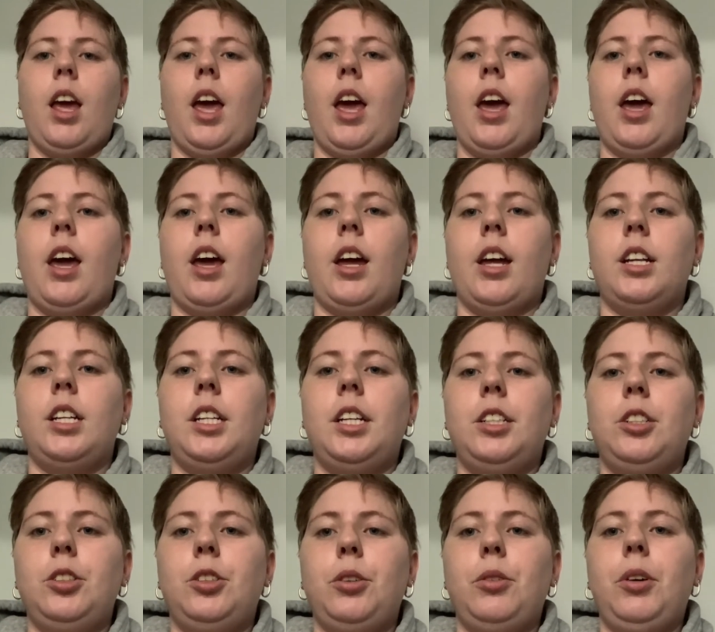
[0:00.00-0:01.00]
And
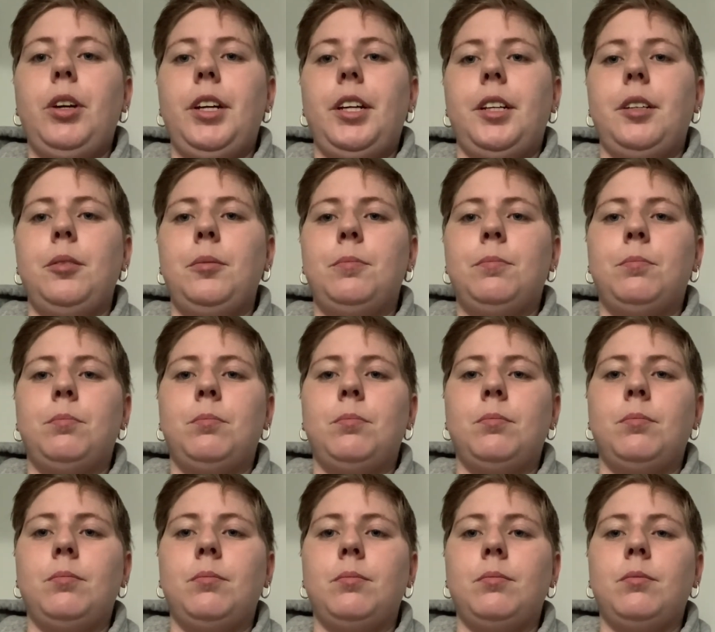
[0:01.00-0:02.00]
enjoy.
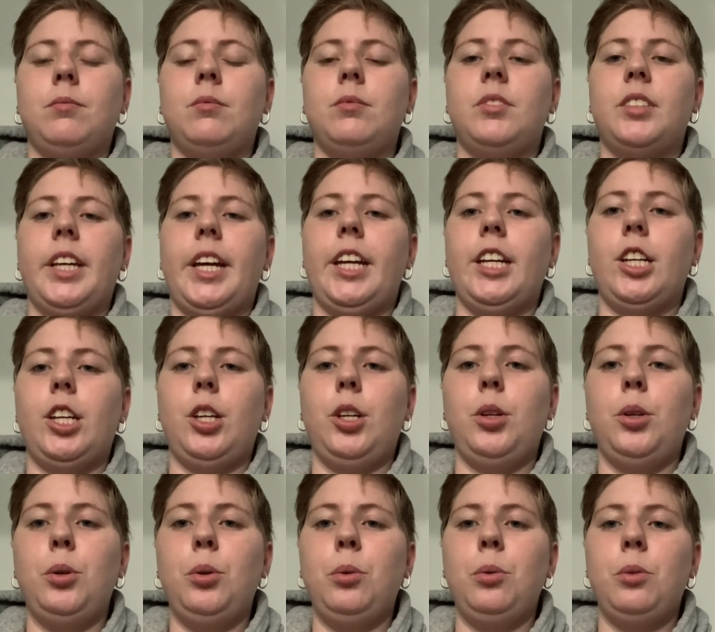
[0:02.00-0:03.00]
Thank
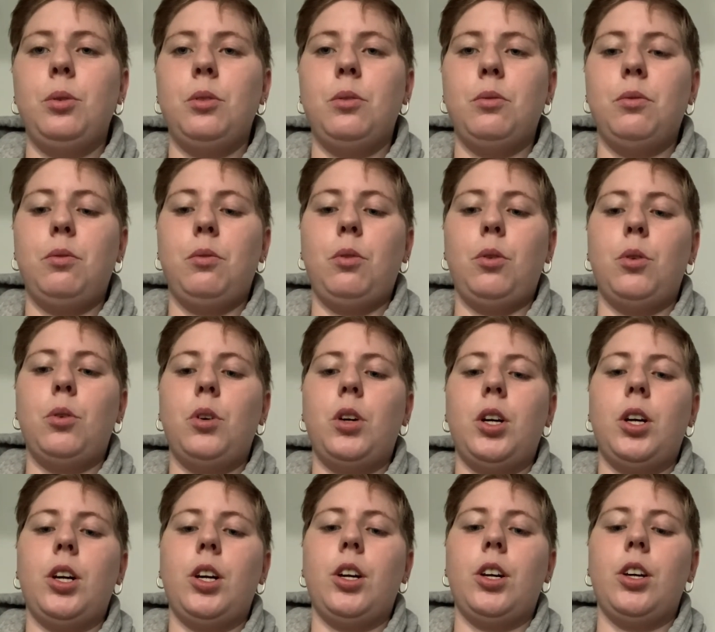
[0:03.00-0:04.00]
you
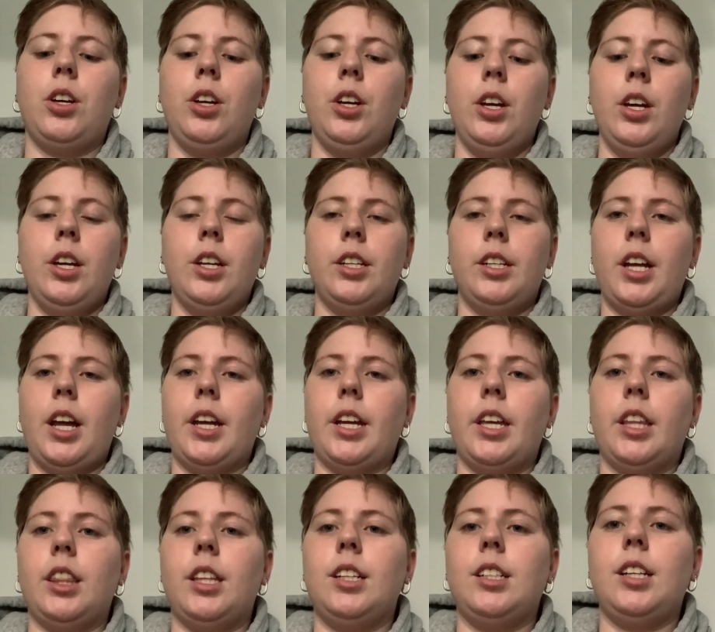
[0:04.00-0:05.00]
for
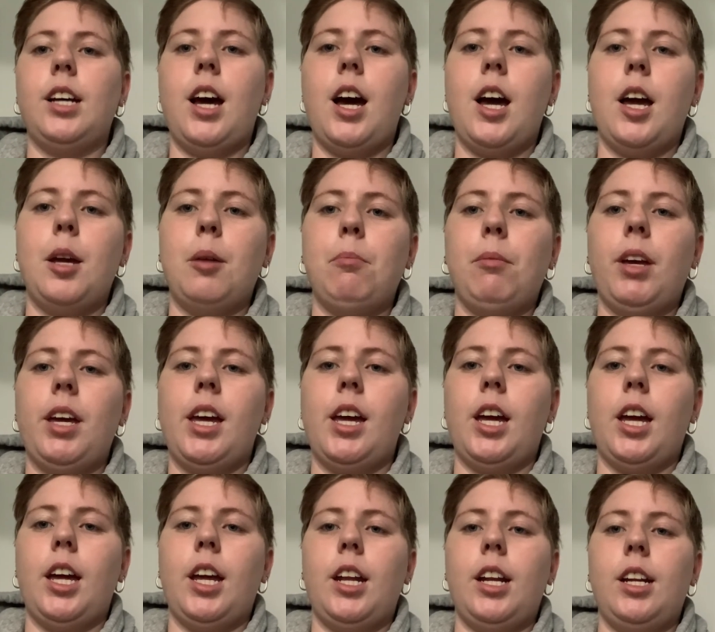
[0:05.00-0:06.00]
taking the time
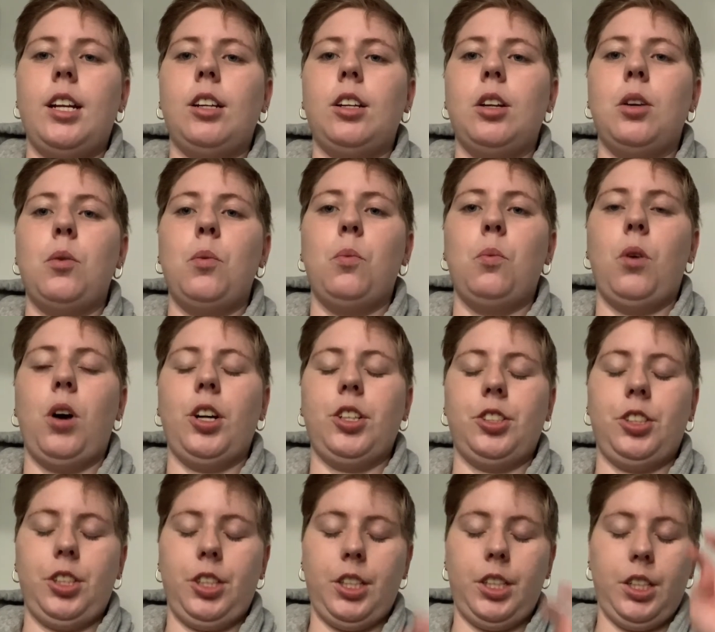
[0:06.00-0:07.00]
and
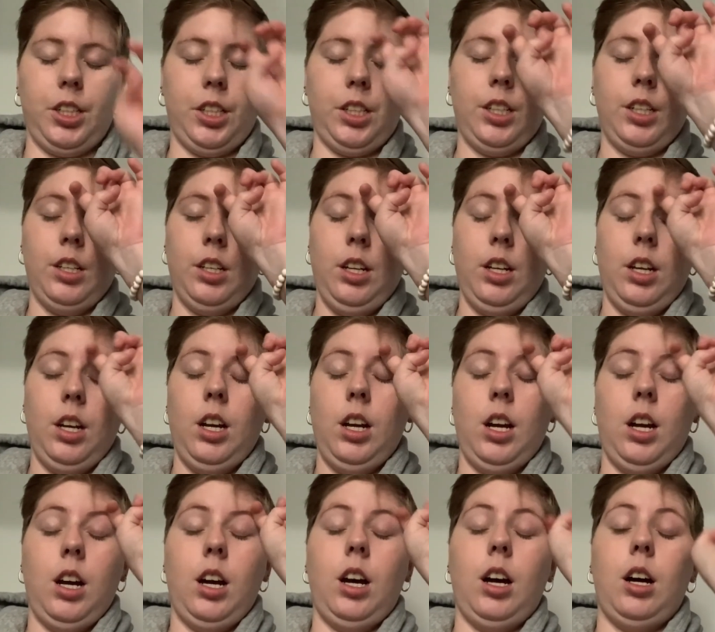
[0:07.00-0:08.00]
watching
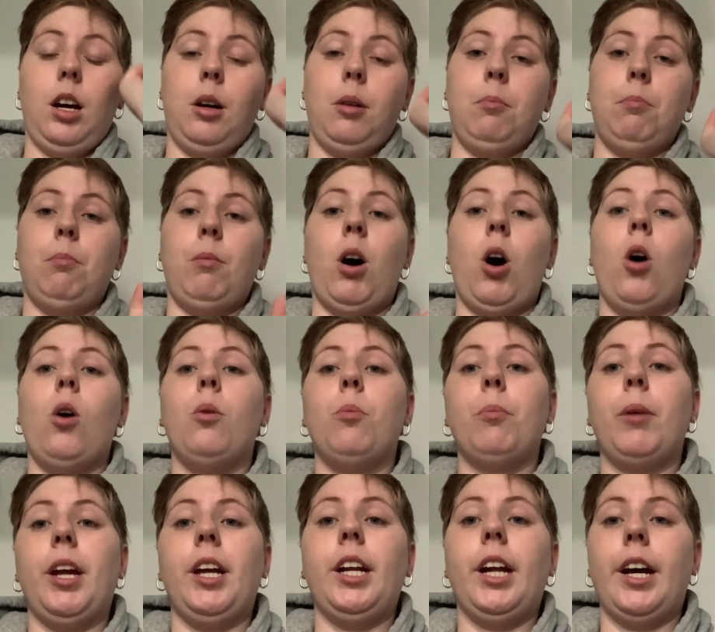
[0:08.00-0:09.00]

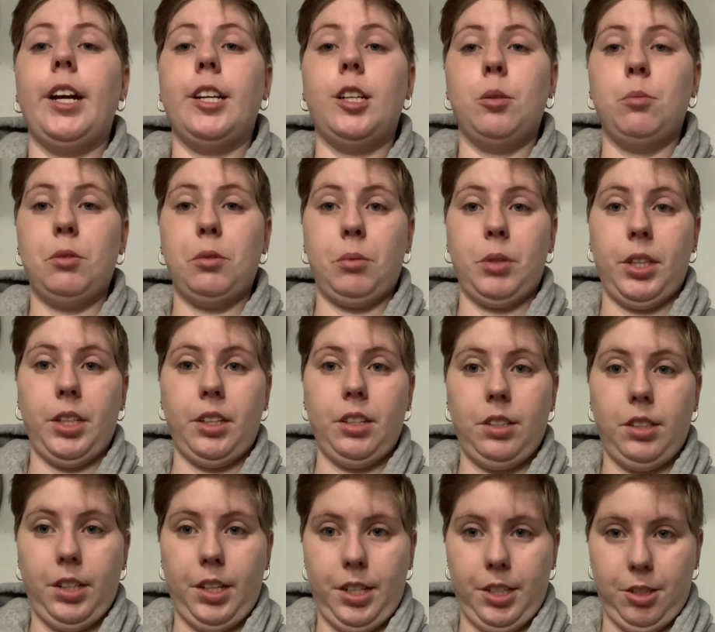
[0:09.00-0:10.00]
homemade items with
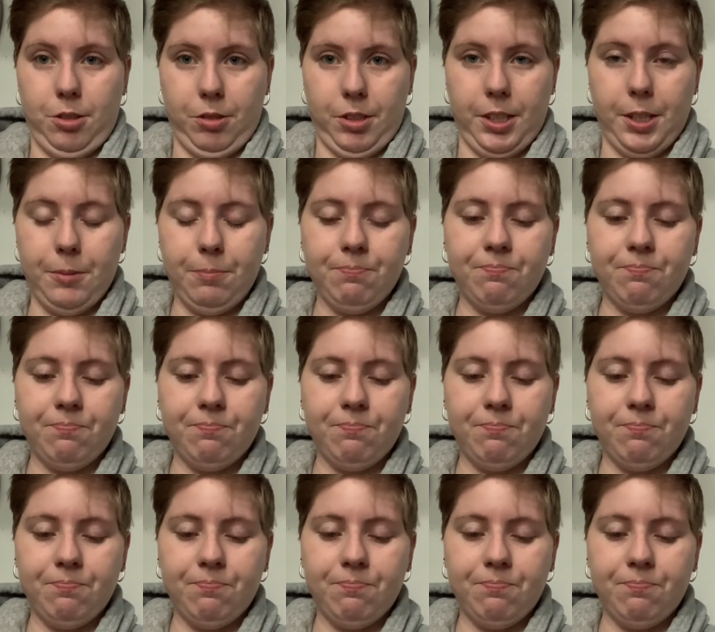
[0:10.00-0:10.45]
Cassandra